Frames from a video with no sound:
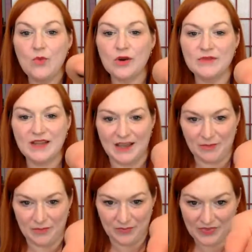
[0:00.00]
warmed up.
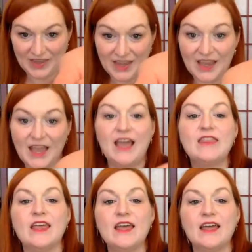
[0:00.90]

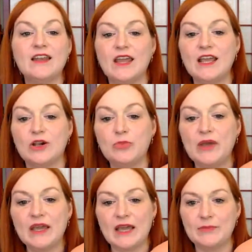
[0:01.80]
And then it'll
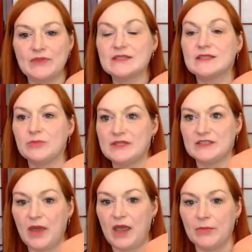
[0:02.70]
pick up these little bits
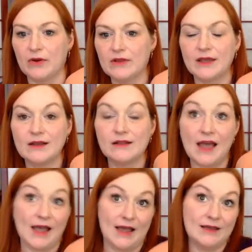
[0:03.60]
of paper, like
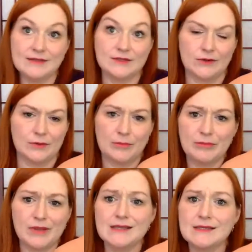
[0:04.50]
glass or
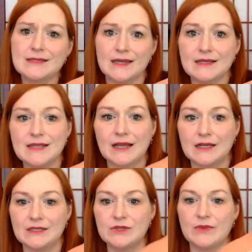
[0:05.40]
plastic. It's not
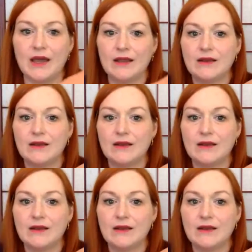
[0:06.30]
going to do that.